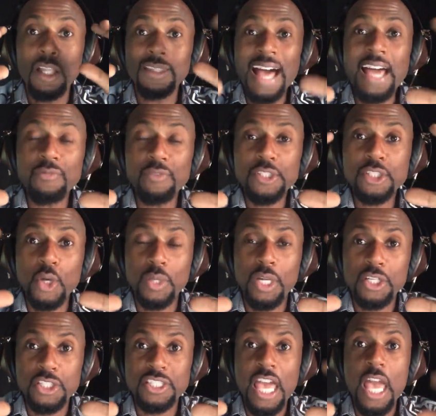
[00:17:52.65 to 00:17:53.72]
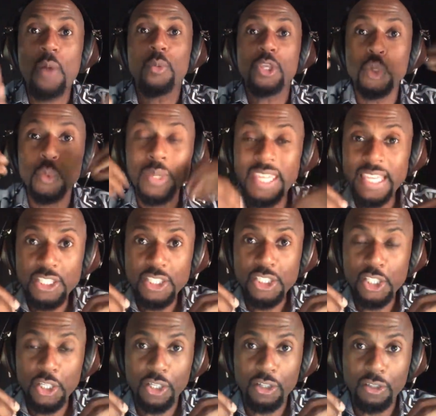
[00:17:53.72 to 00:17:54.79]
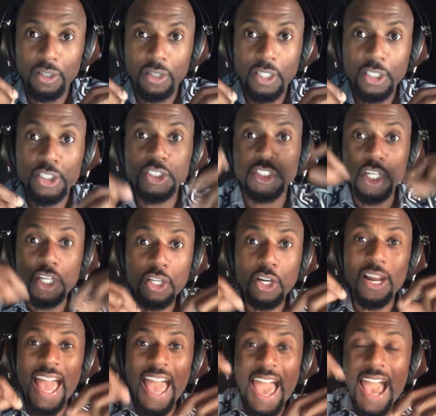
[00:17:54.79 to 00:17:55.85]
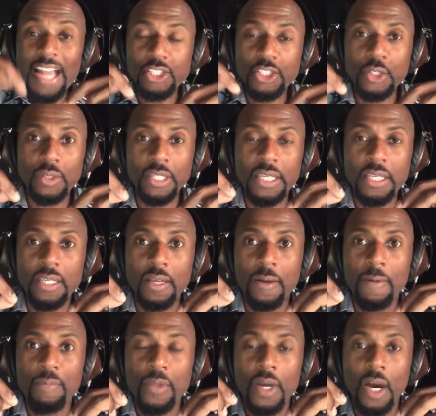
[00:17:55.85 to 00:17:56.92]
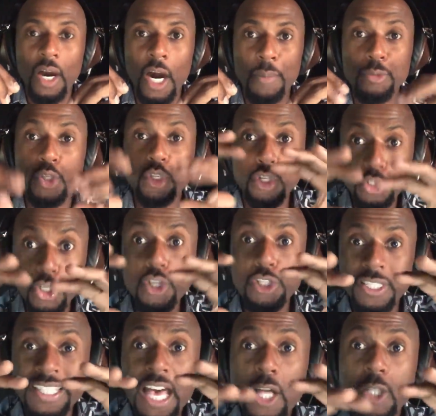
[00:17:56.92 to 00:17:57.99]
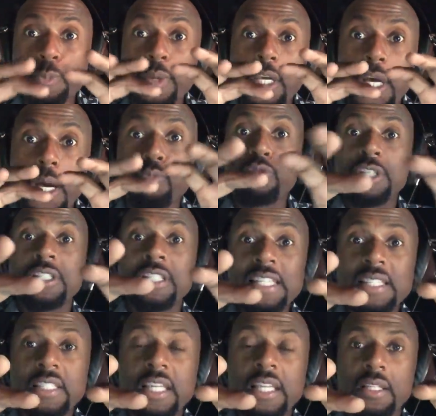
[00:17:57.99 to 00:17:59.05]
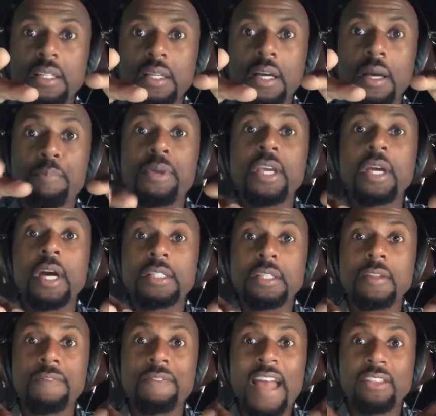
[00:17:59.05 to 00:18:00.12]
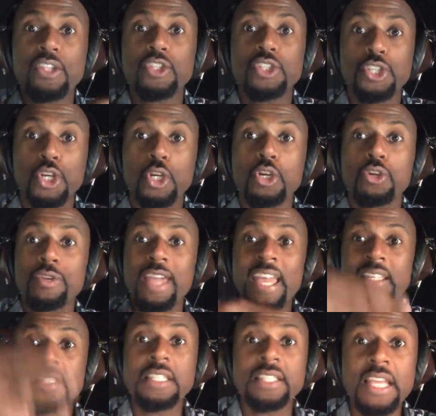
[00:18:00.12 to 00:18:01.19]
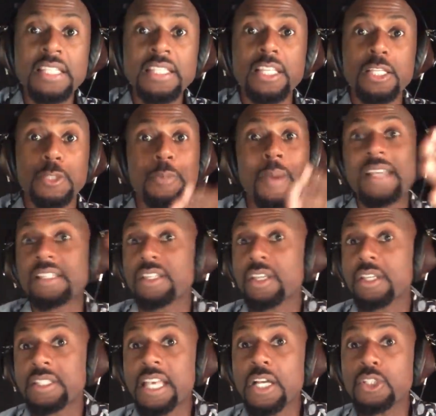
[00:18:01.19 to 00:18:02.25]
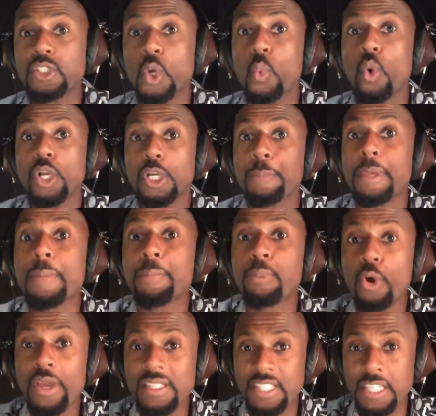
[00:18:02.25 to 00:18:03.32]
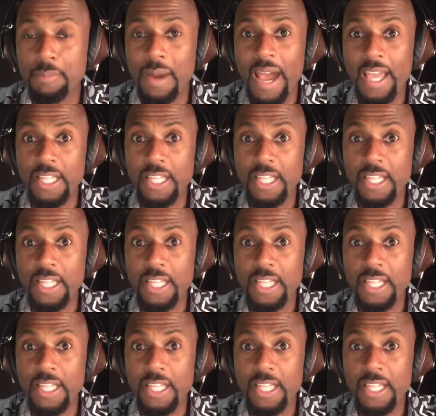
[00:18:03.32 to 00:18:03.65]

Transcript: a lot of us don't understand when you eat sugar, sugar actually, um, your, your cells become resistant because of the fact that the sugar creates these insulin spikes and your cells don't want to be poisoned